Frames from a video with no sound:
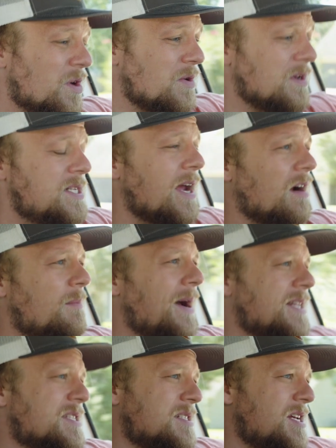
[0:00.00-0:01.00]
doing
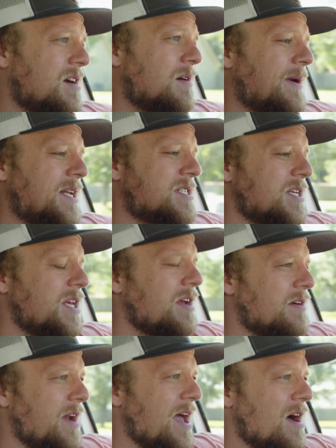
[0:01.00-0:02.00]
terabytes and terabytes a
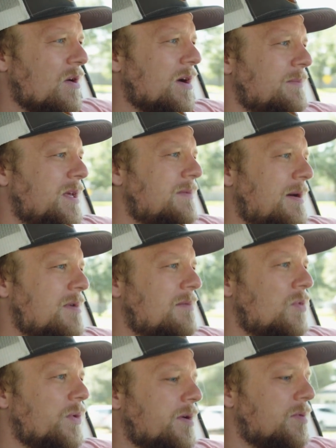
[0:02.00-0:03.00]
year now. I mean, I
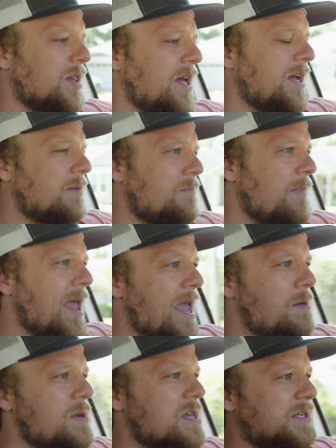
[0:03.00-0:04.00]
remember we were like
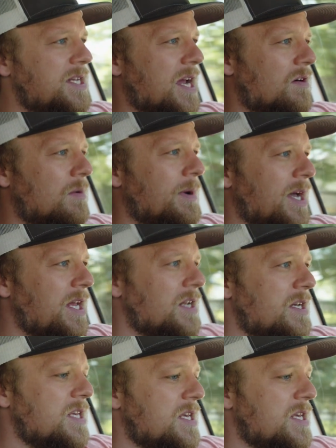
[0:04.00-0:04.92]
maybe a terabyte a